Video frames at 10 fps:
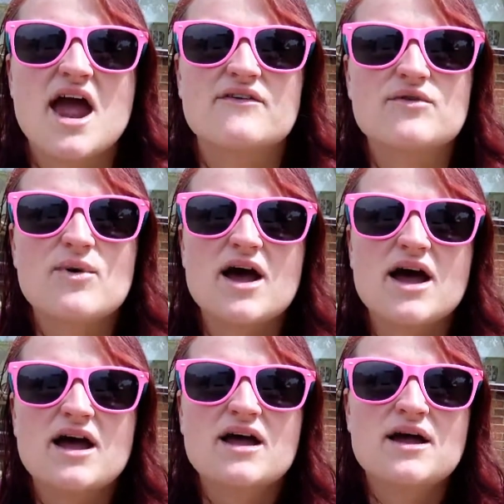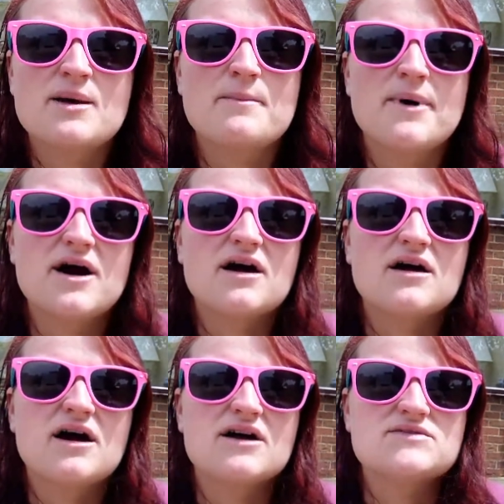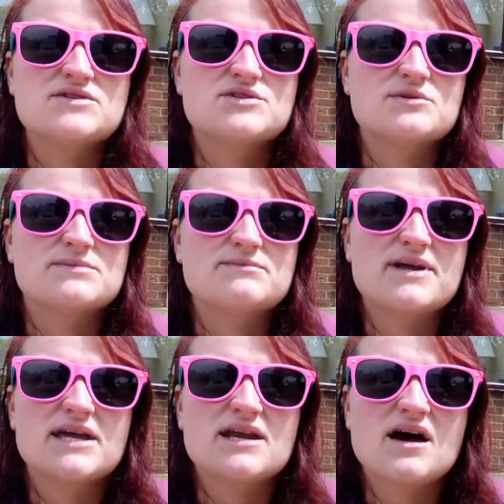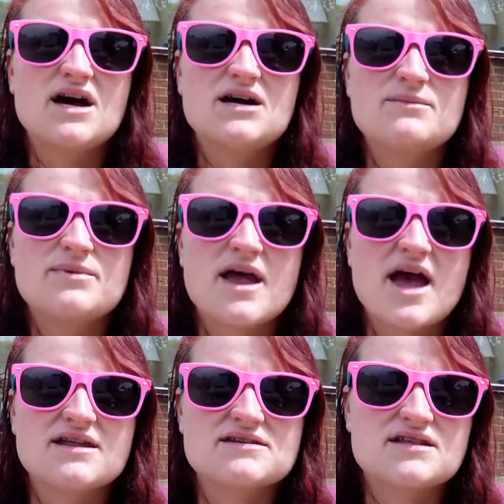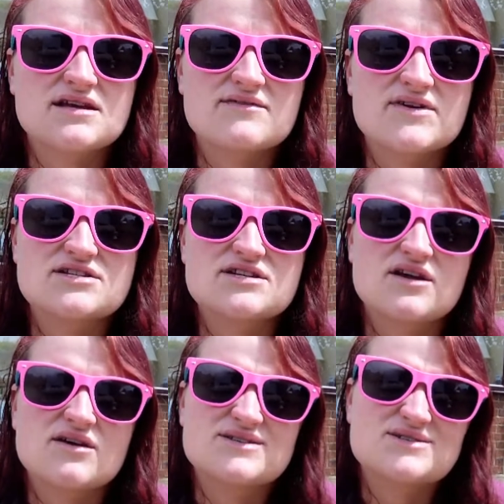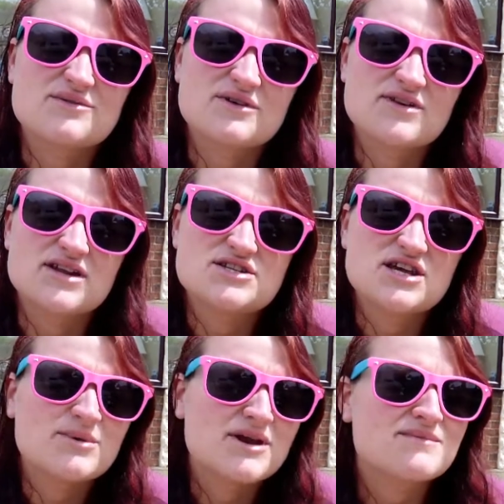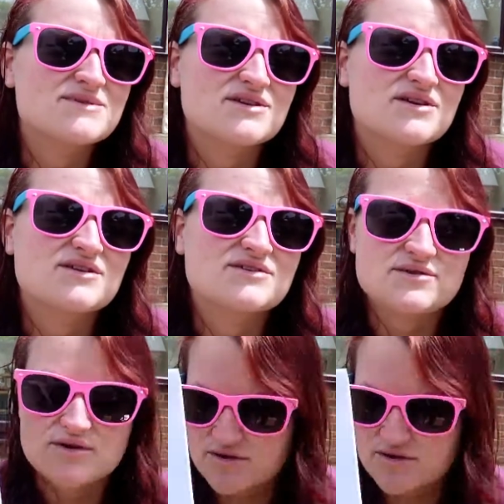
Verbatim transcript: everywhere, but I've just not been picking it up. And then eventually I saw it really cheap on Amazon, so